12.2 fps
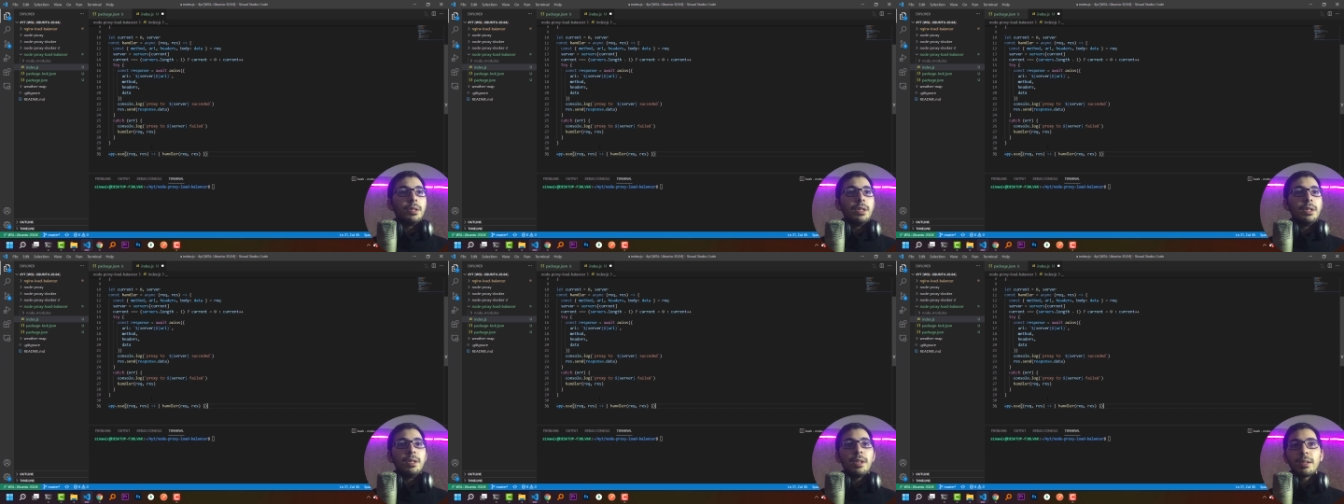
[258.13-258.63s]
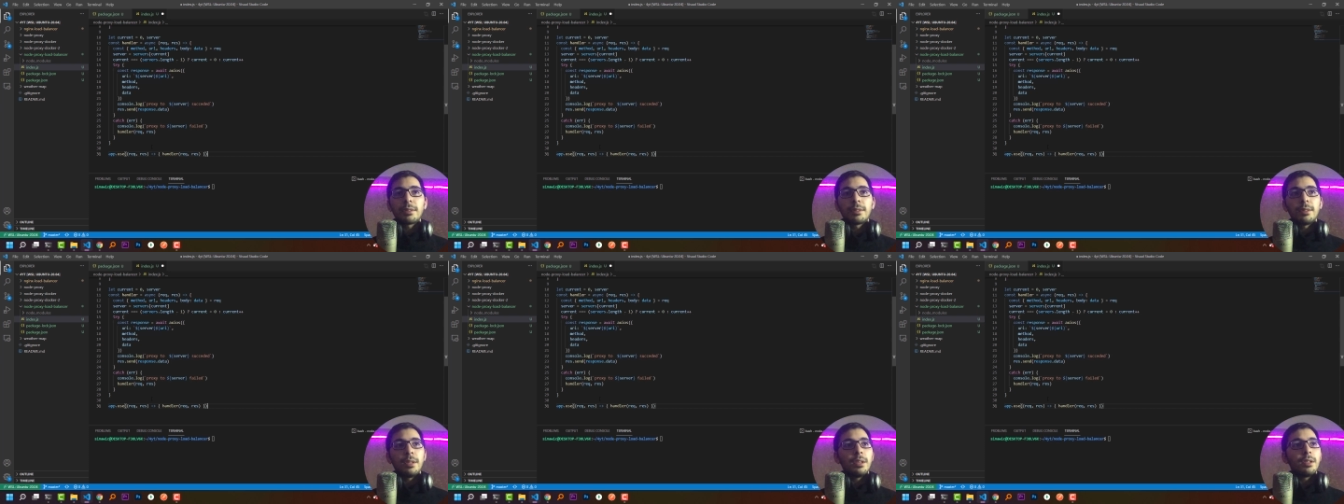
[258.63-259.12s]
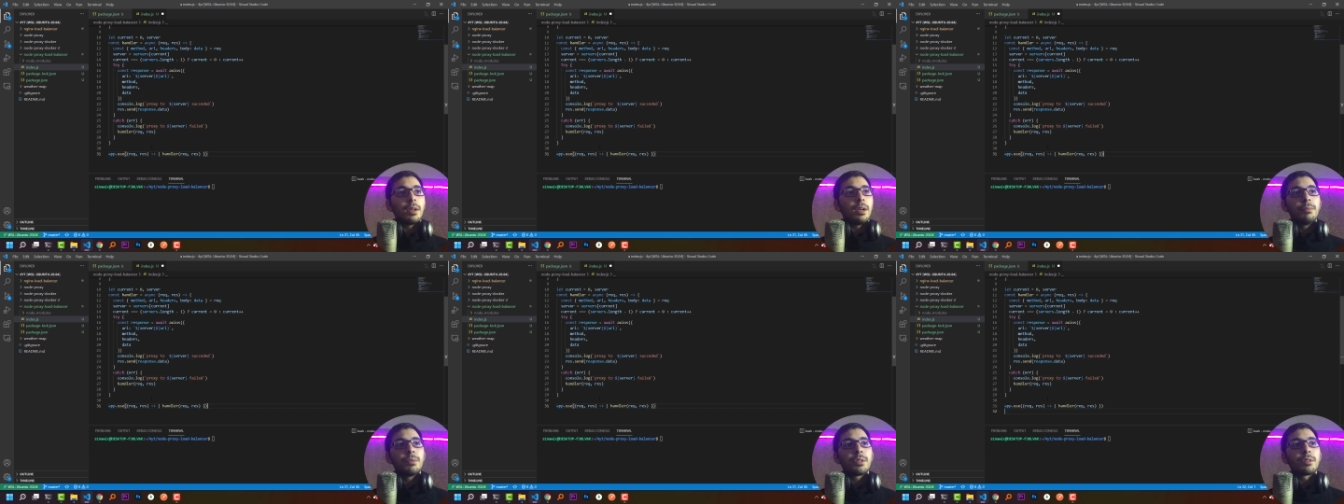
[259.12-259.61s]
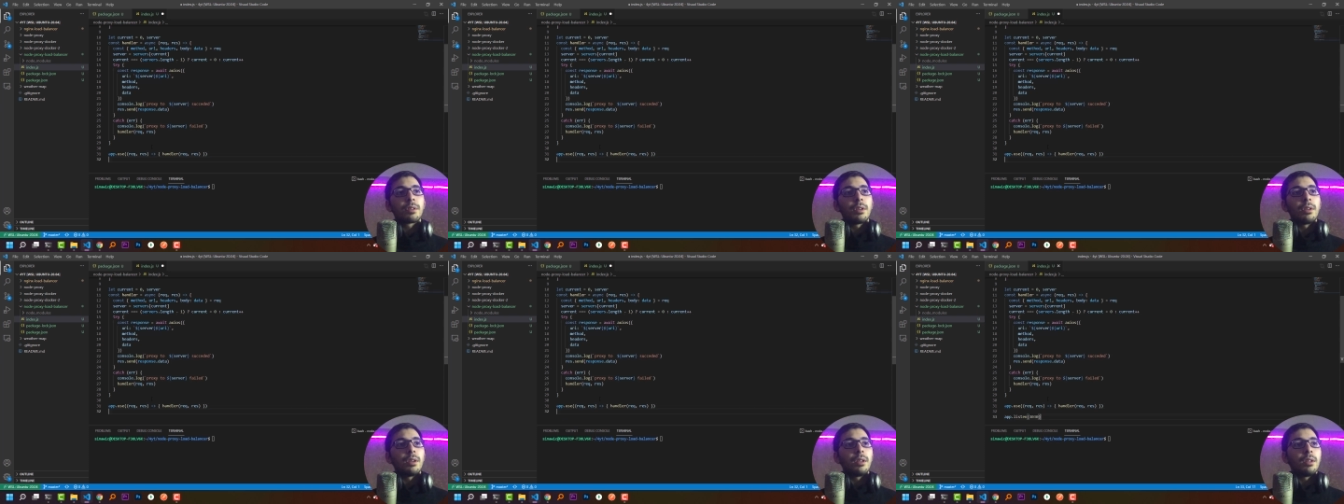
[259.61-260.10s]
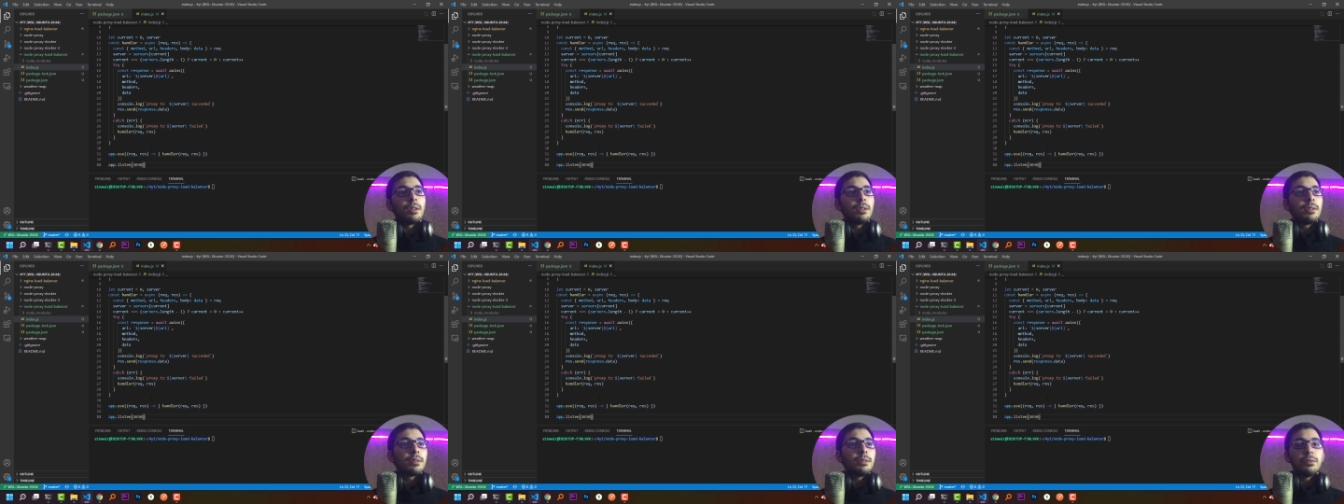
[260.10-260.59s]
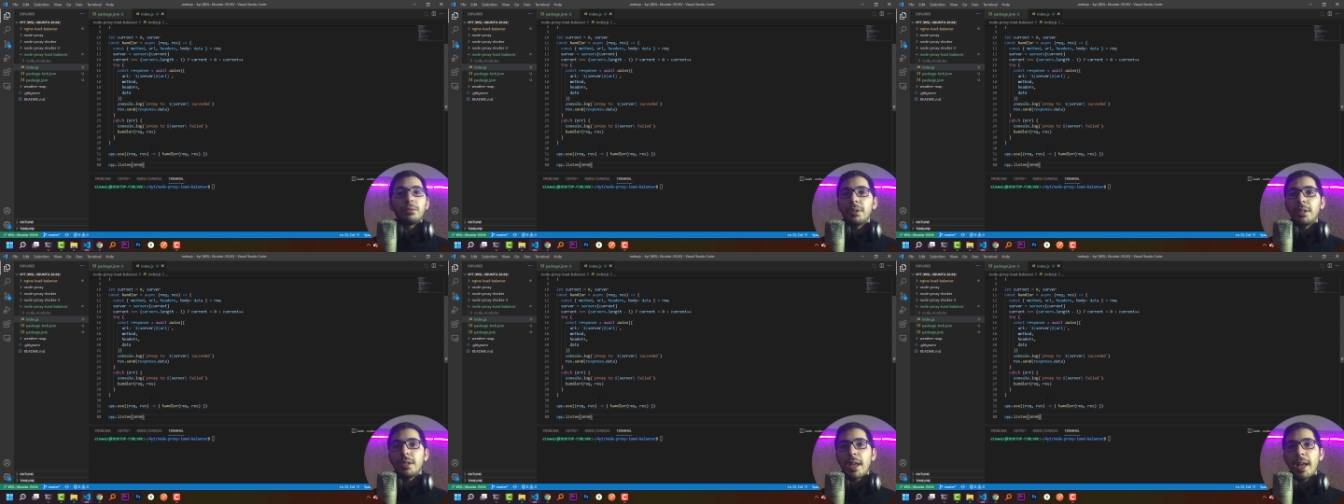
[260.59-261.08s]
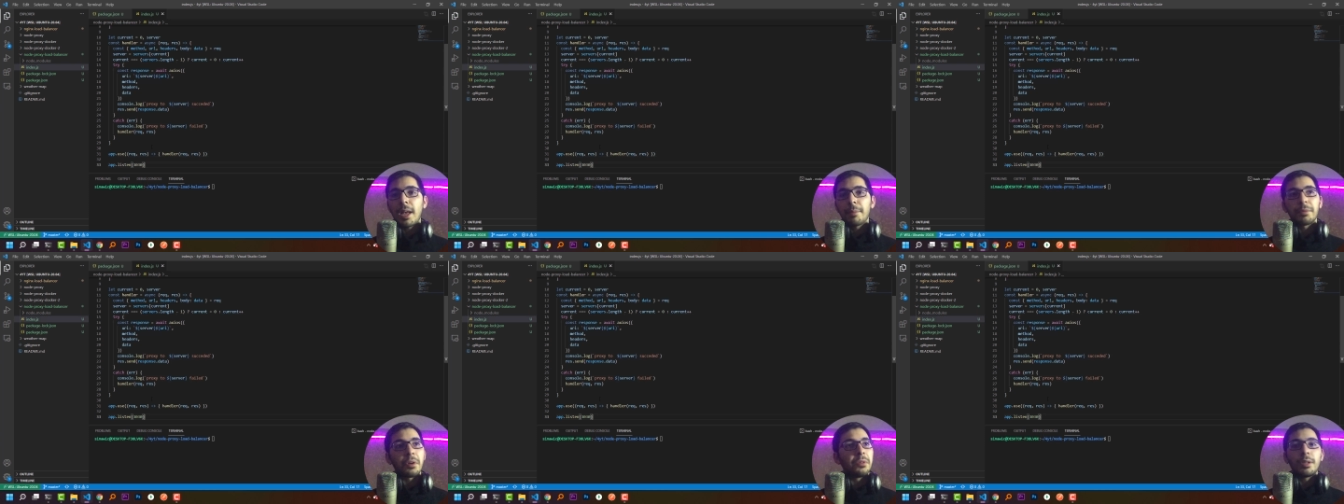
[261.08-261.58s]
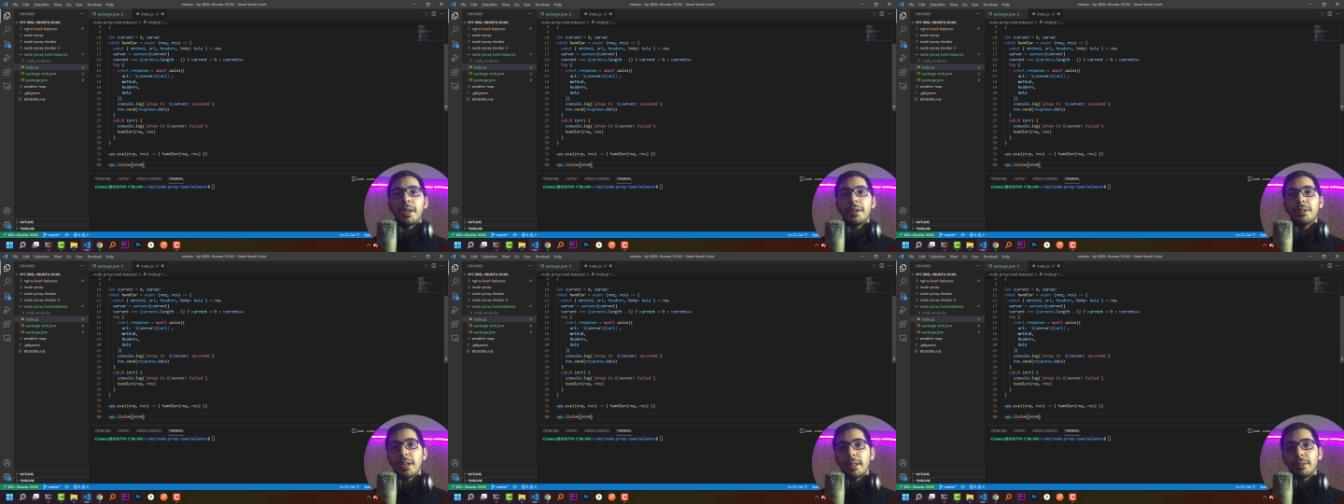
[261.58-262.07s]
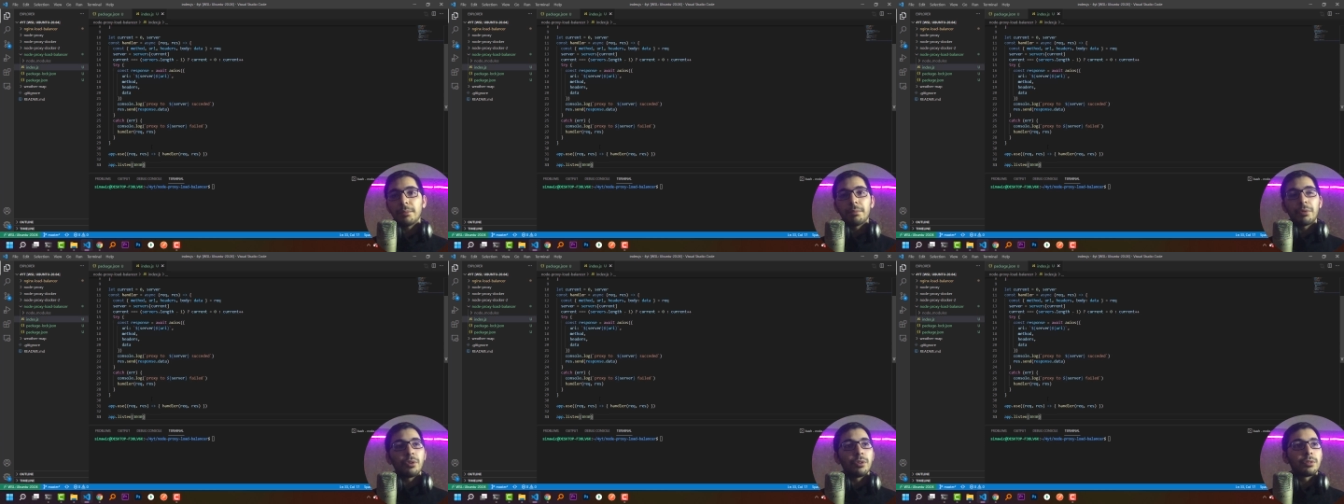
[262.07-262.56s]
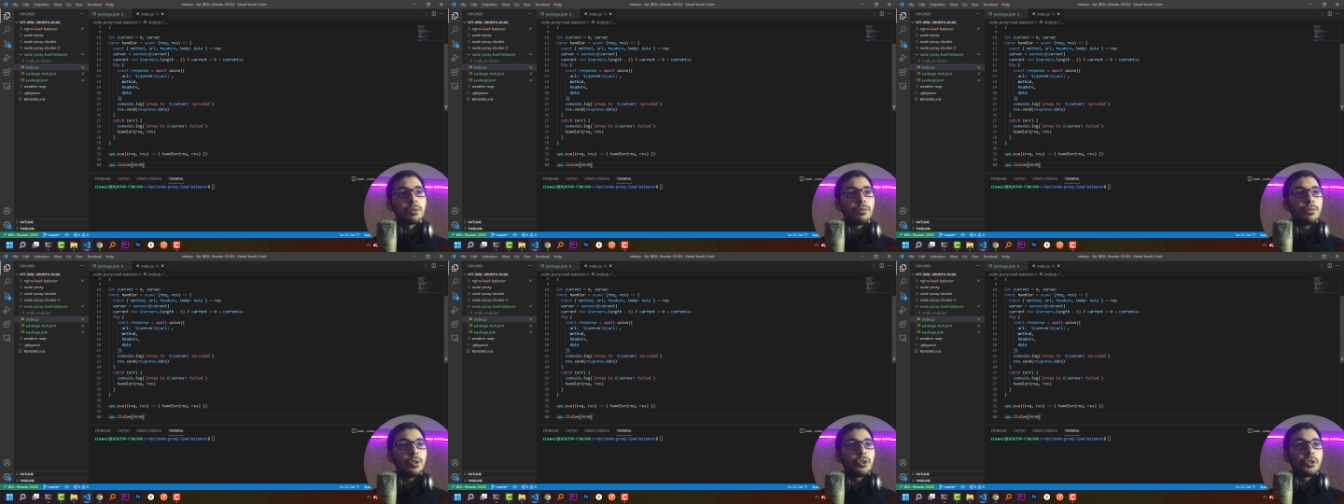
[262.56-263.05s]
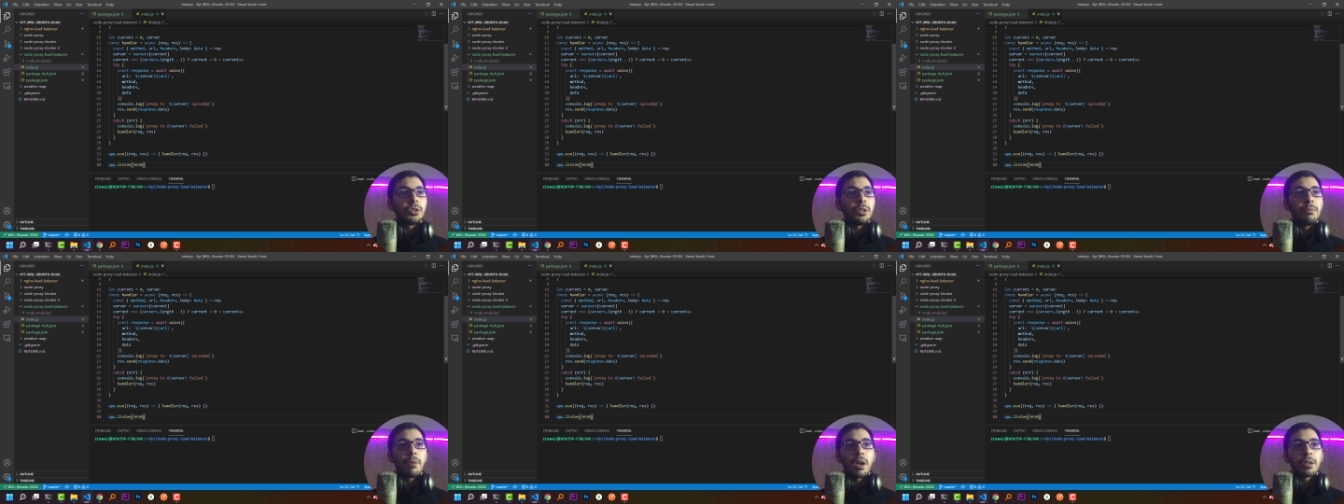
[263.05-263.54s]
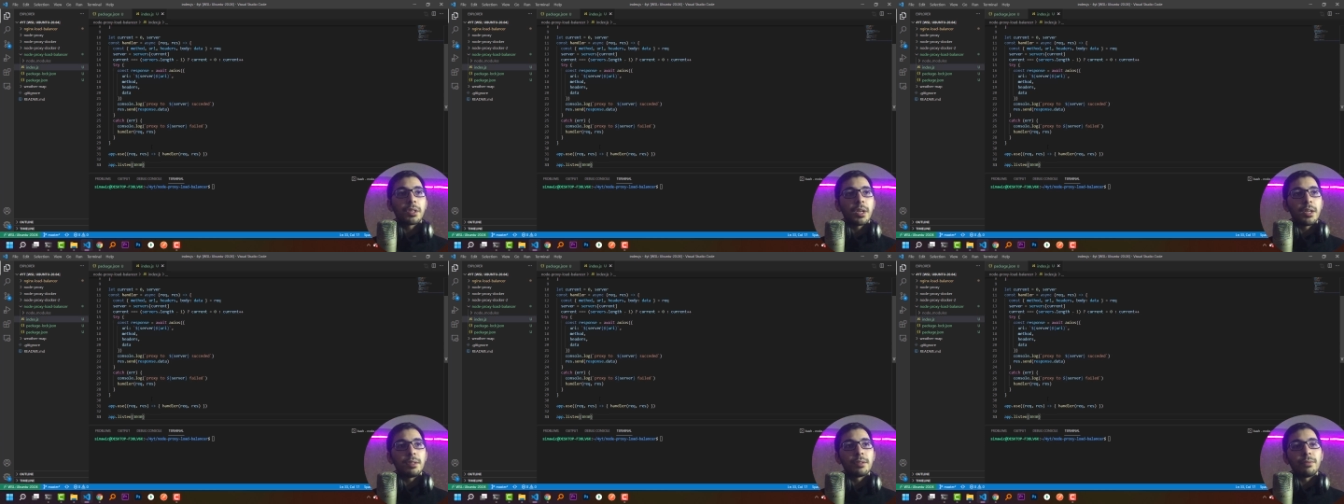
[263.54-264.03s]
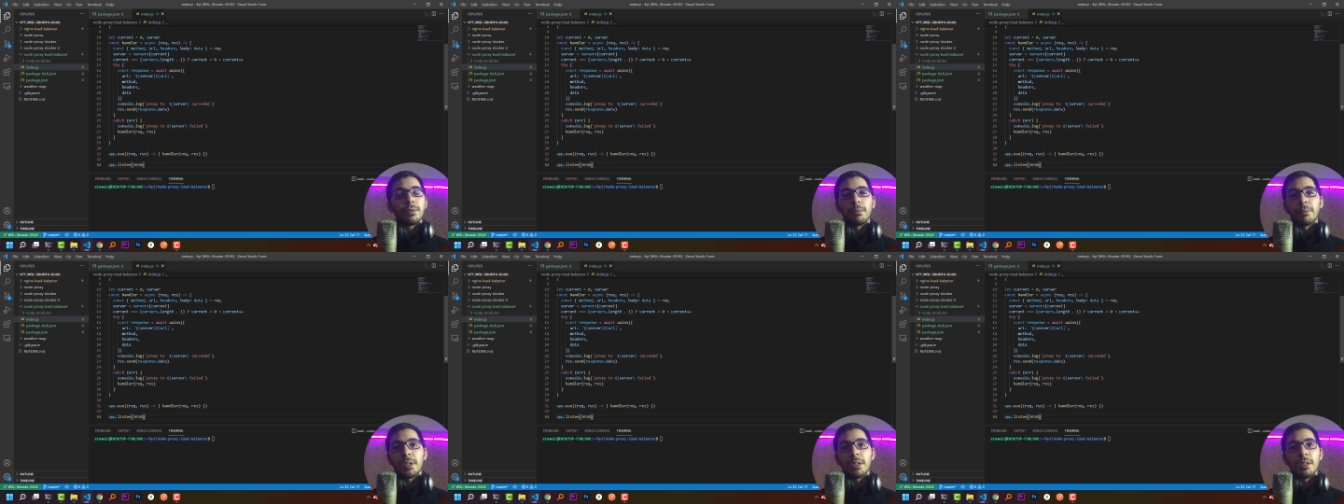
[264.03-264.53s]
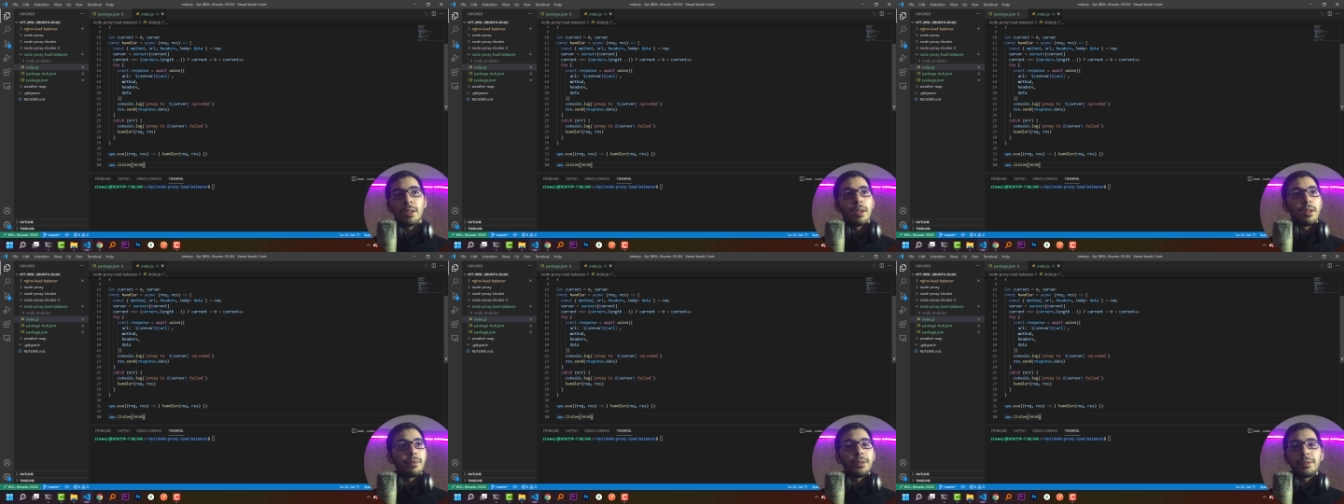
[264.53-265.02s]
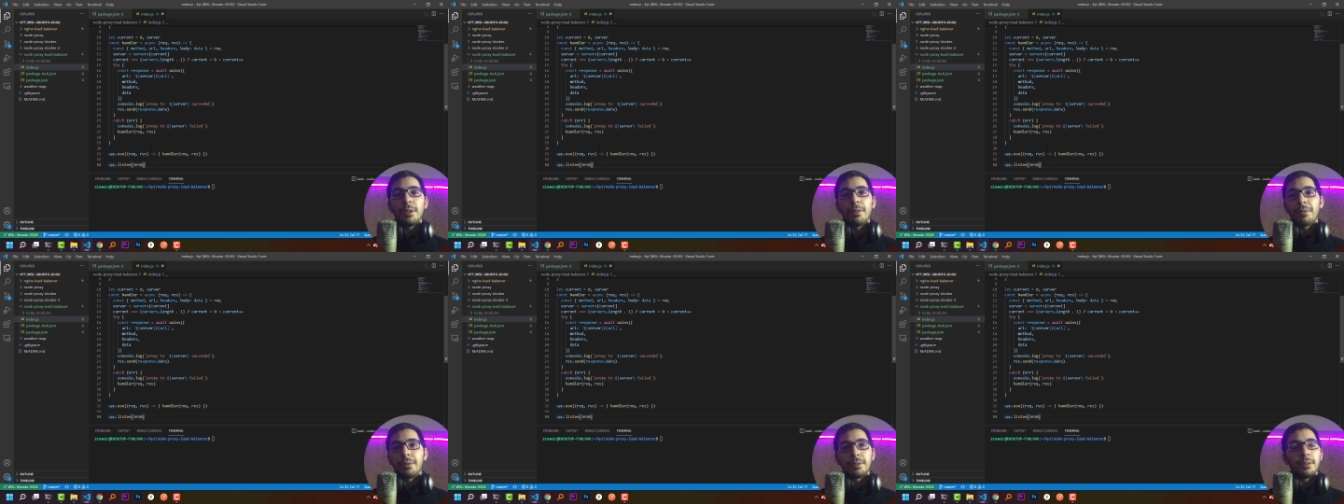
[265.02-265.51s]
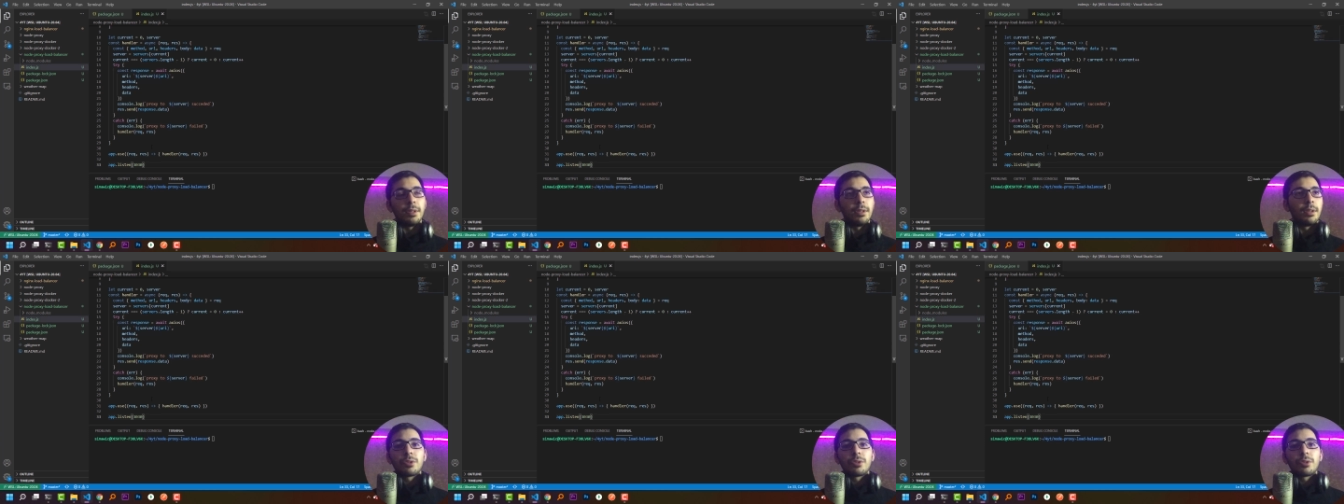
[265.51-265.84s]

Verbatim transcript: The next thing I'm just gonna listen to the app on a random port which in my case will be 3030.